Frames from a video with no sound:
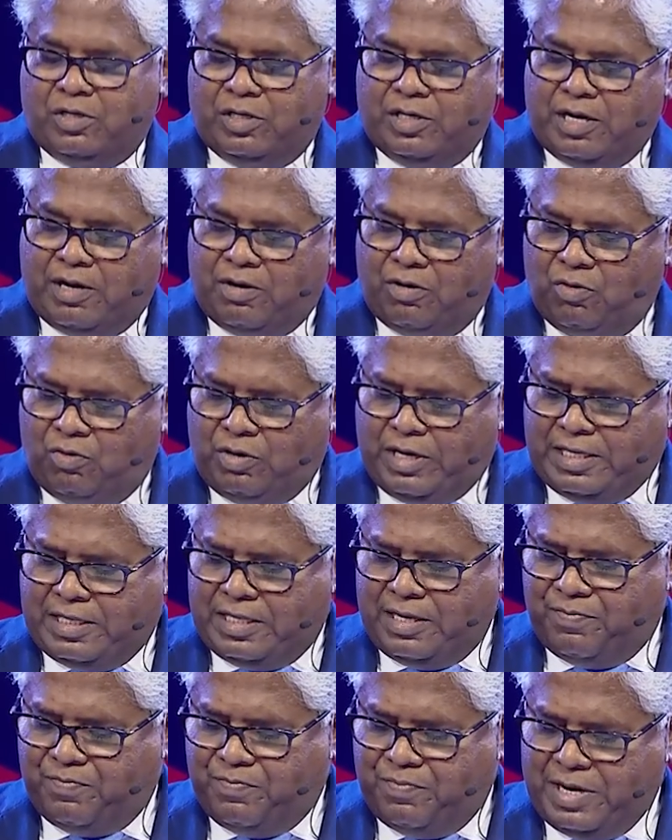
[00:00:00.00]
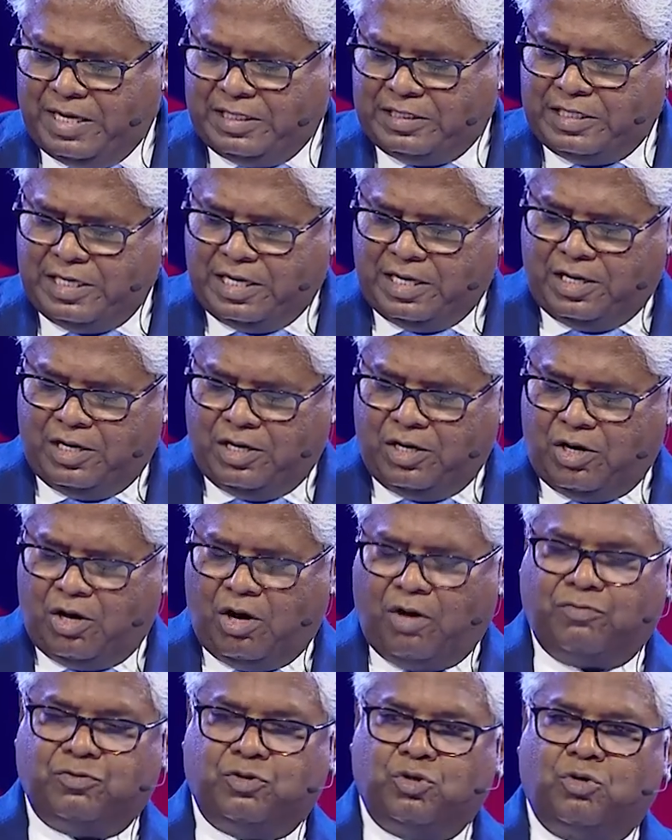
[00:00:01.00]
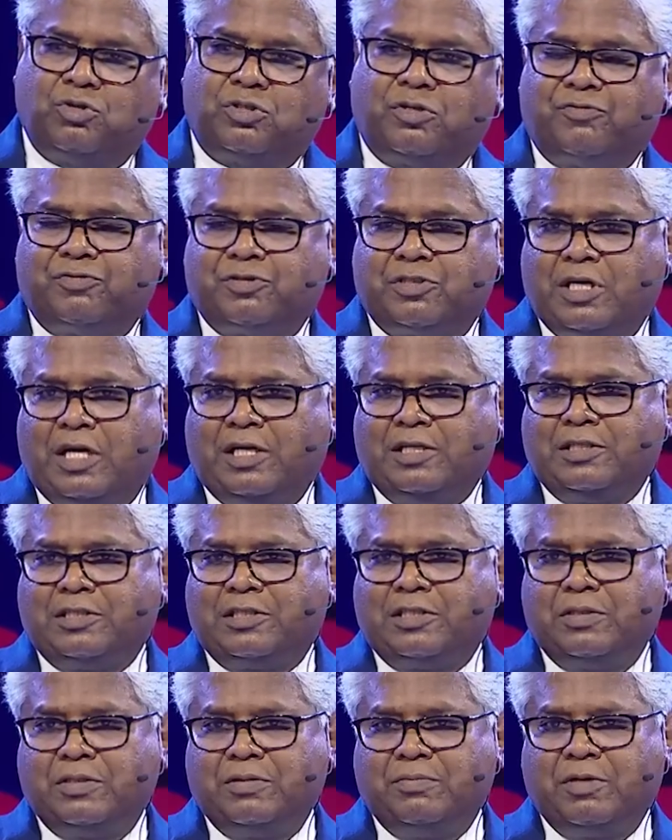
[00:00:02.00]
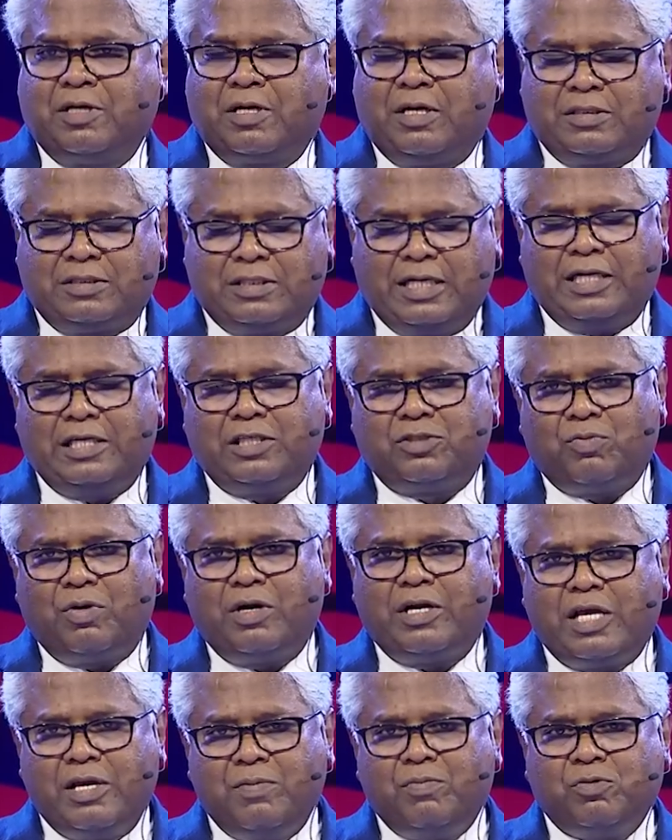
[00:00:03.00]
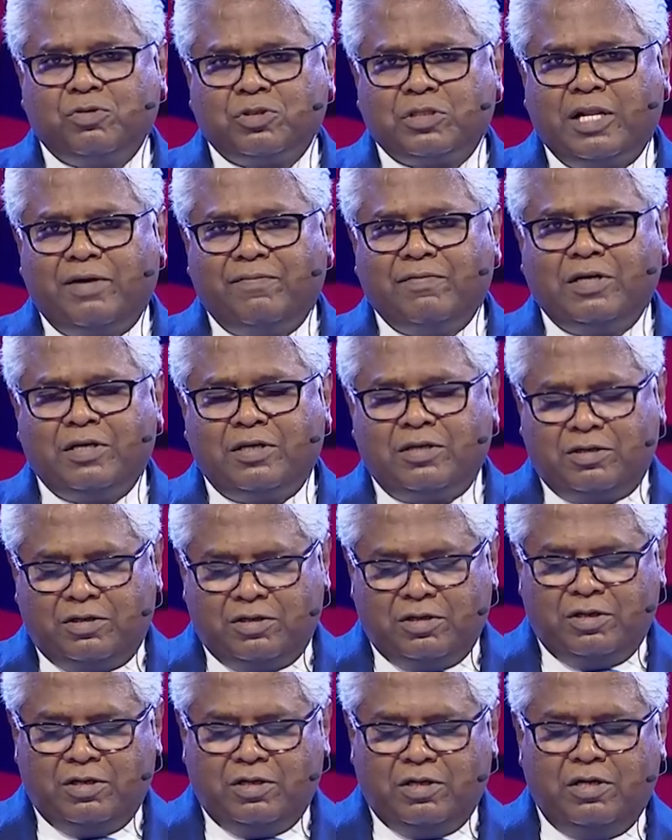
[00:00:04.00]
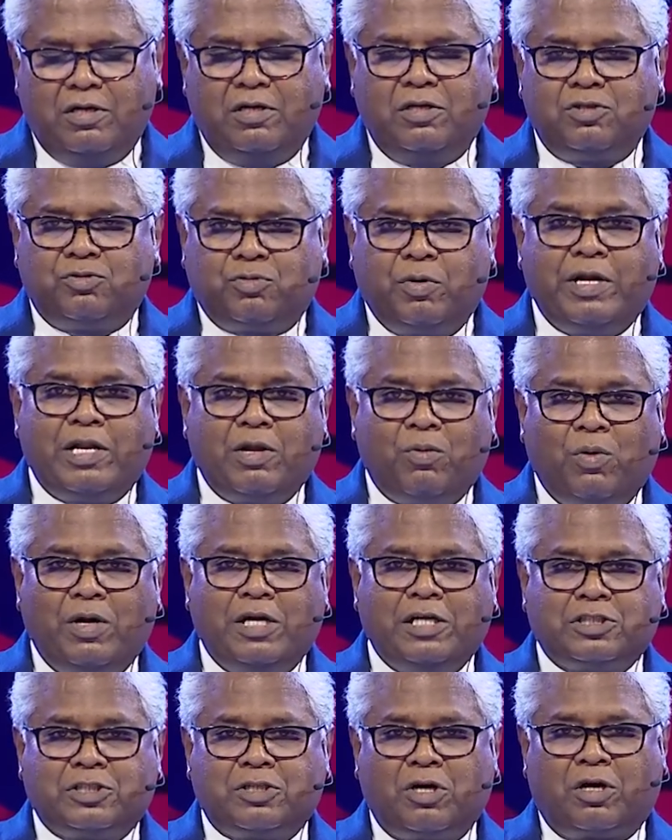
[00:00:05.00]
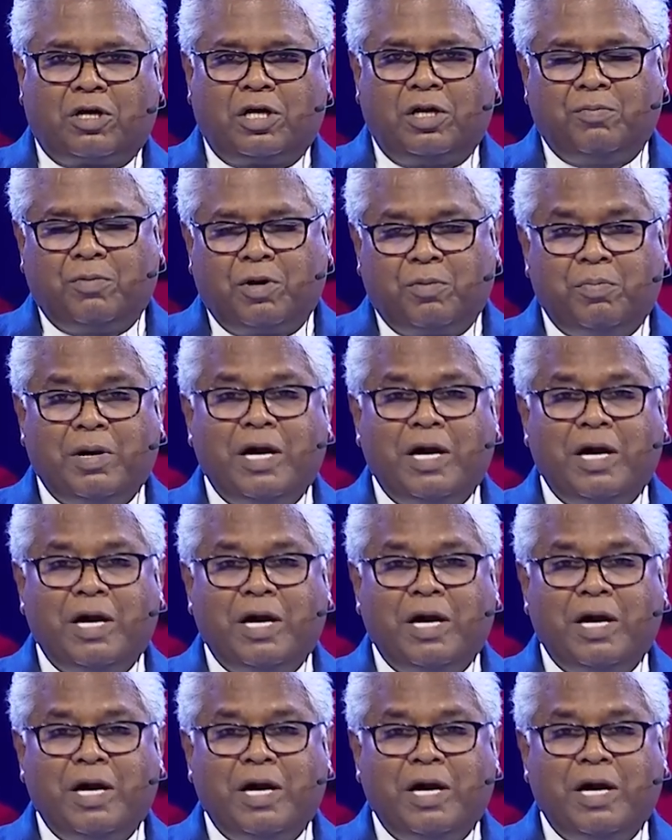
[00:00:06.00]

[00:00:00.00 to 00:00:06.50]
Now look at the blessing of Joseph's sons, because that is what Hebrews eleven twenty-one is talking about.